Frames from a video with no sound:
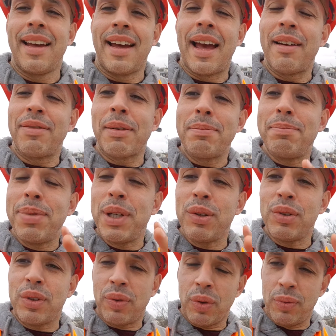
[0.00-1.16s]
Have a
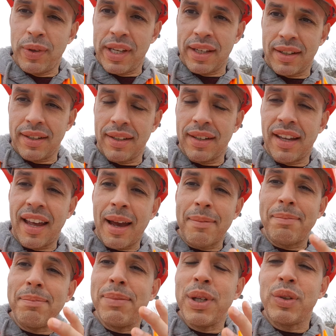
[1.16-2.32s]
beautiful week, a
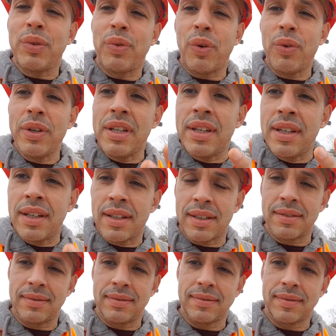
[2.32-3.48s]
beautiful
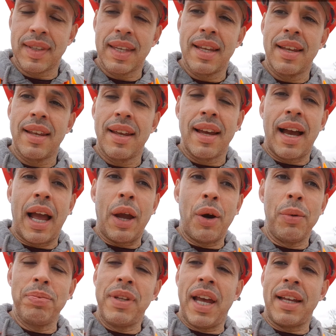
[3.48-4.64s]
year. I
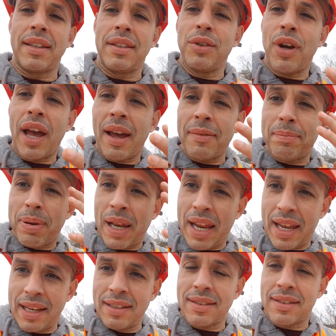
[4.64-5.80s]
hope that you have
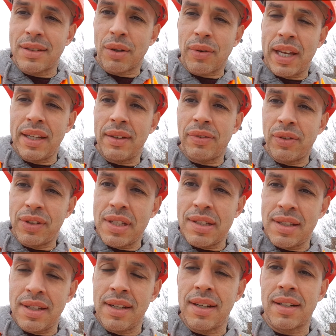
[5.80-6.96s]
plans already for this
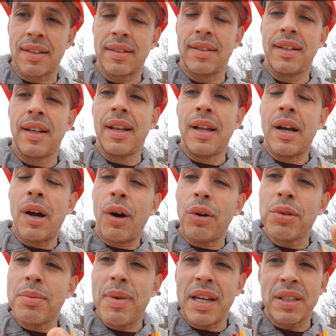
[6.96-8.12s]
year. All
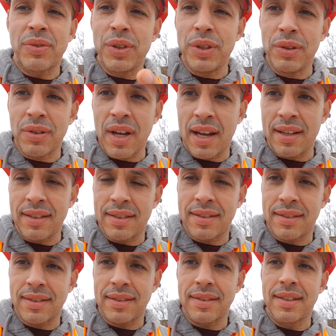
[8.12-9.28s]
the best for you
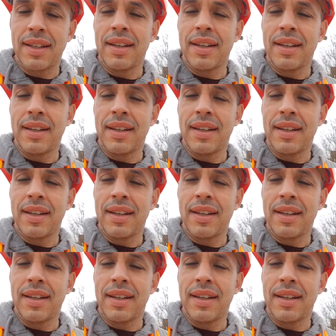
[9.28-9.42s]
guys.